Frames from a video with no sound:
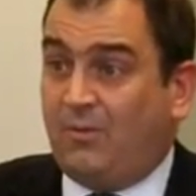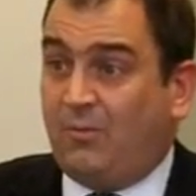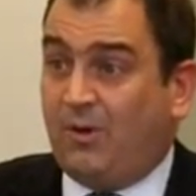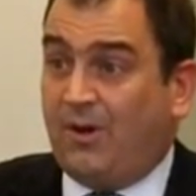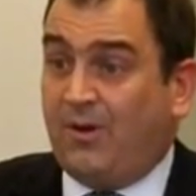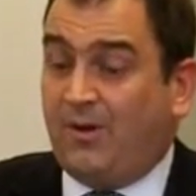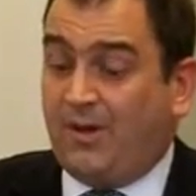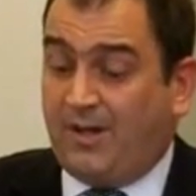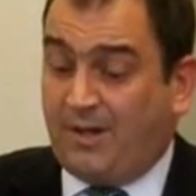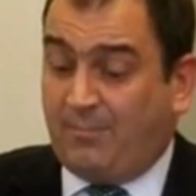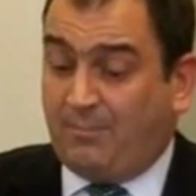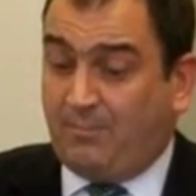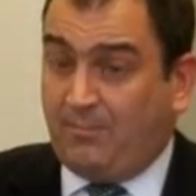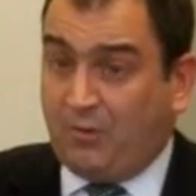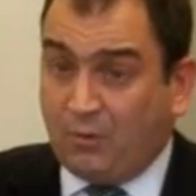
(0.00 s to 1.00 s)
where a
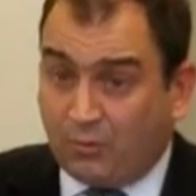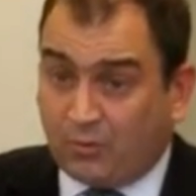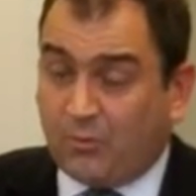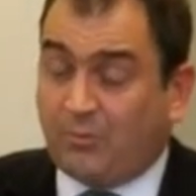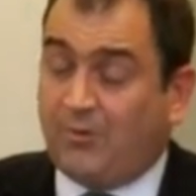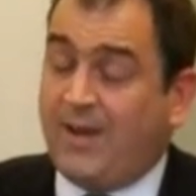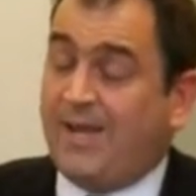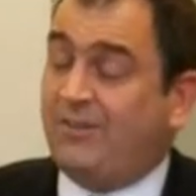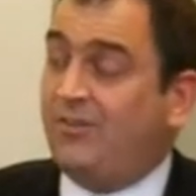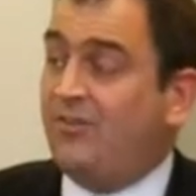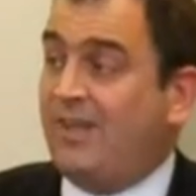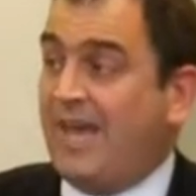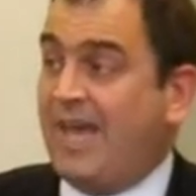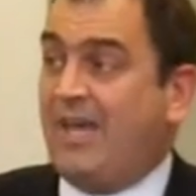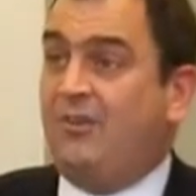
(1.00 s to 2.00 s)
neutral
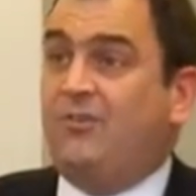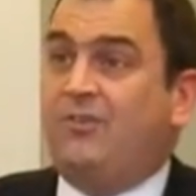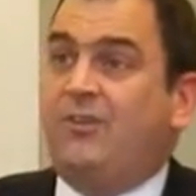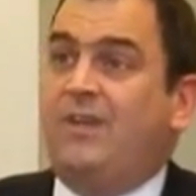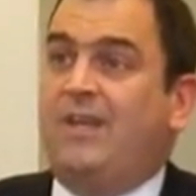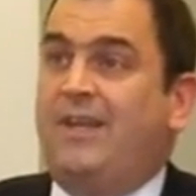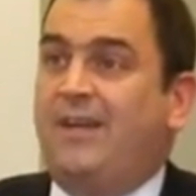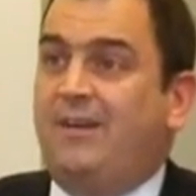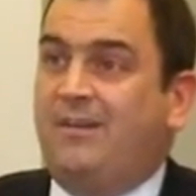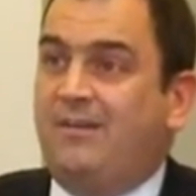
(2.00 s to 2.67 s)
practice has a